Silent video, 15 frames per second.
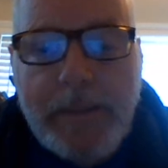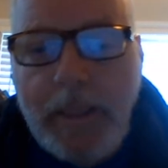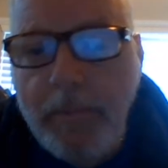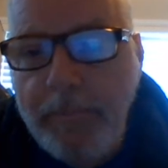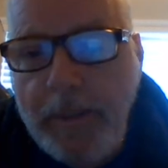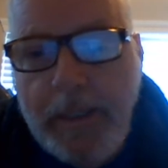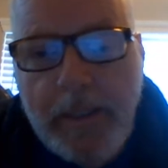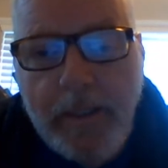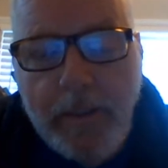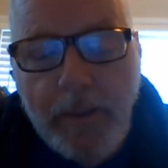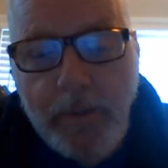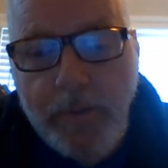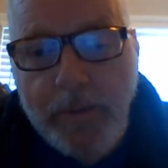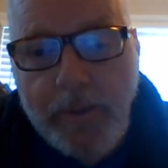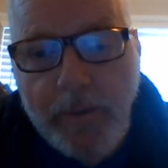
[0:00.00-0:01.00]
me
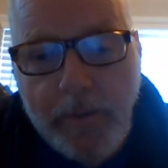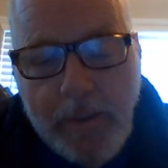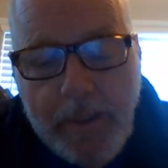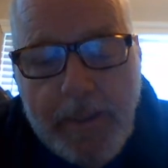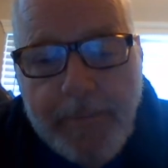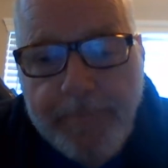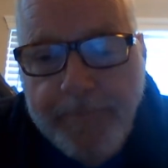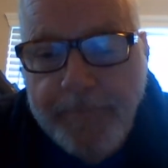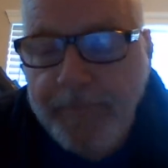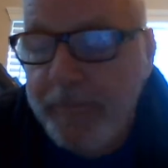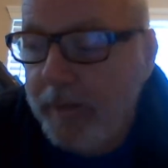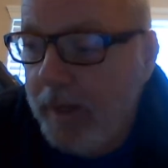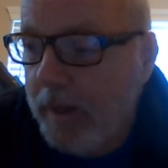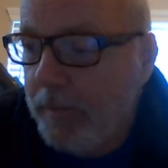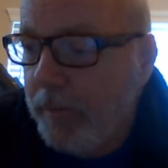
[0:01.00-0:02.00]
included, okay?
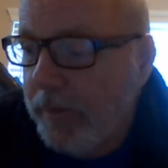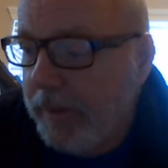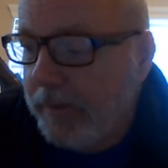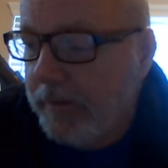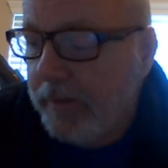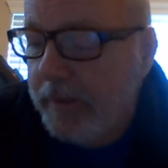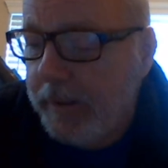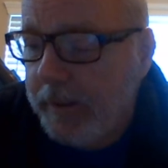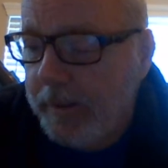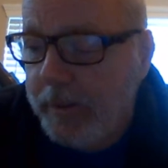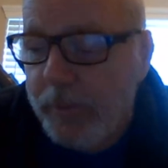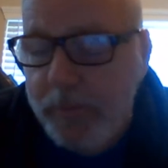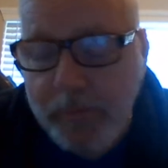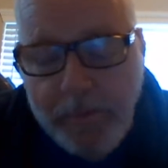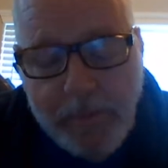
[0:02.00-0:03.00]
I'm recently
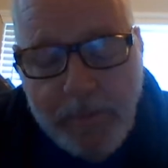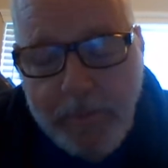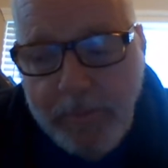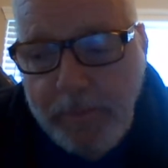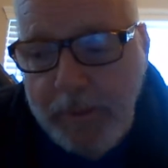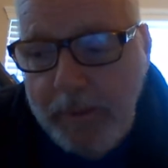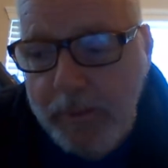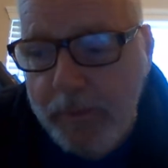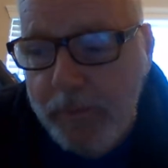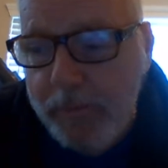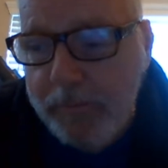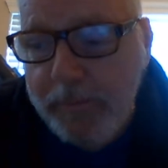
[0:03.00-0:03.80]
doing, been doing,